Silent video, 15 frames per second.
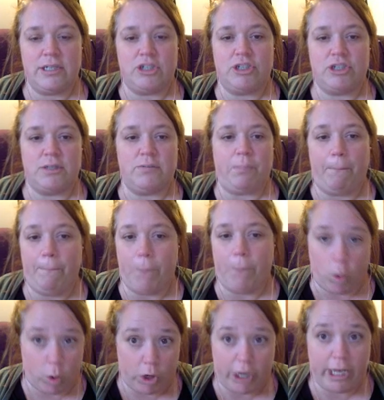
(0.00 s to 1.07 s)
she's
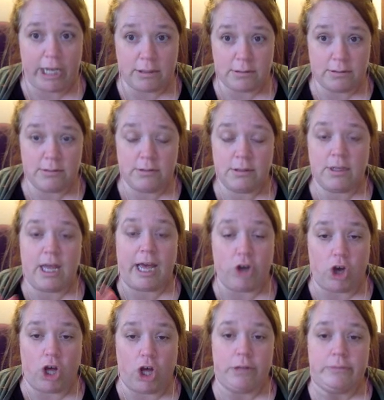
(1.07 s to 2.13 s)
boring at all.